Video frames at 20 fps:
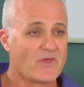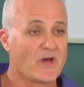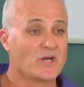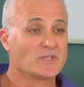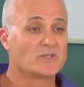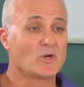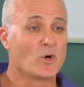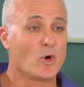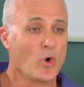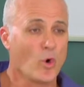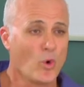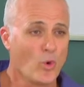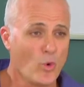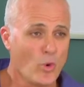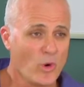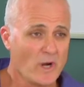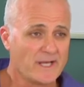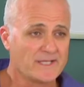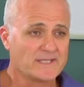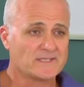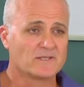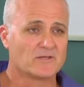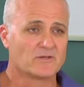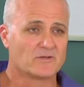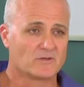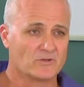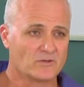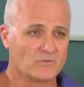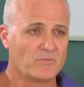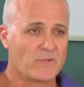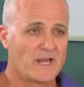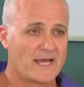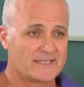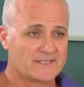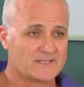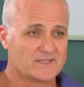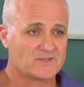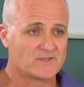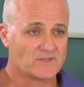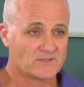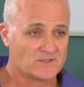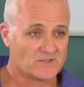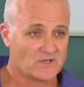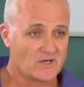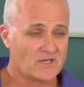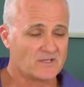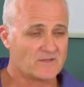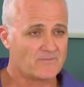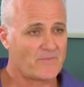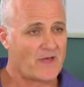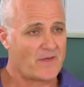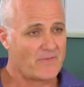Those are always good places to start.